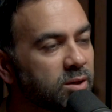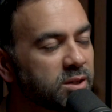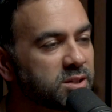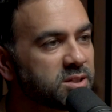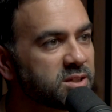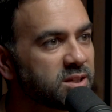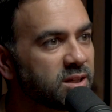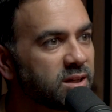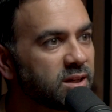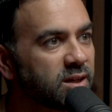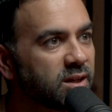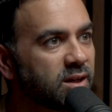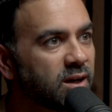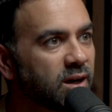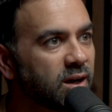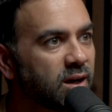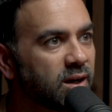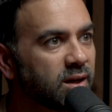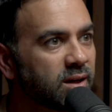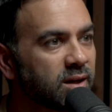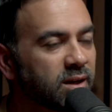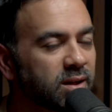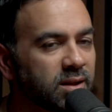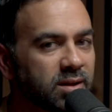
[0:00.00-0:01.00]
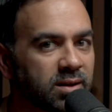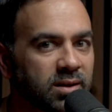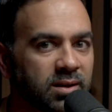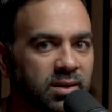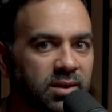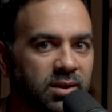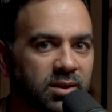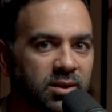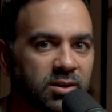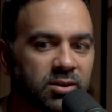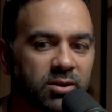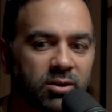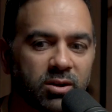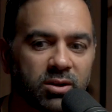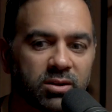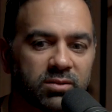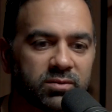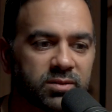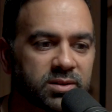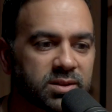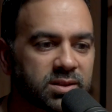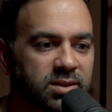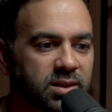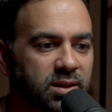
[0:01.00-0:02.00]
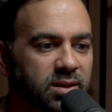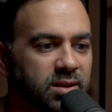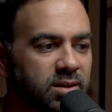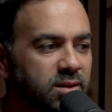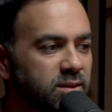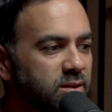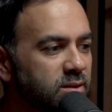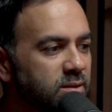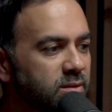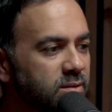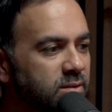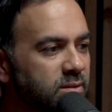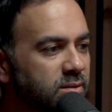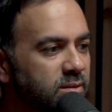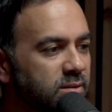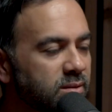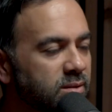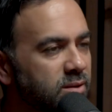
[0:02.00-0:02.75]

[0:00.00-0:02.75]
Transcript: a synagogue and all of a sudden you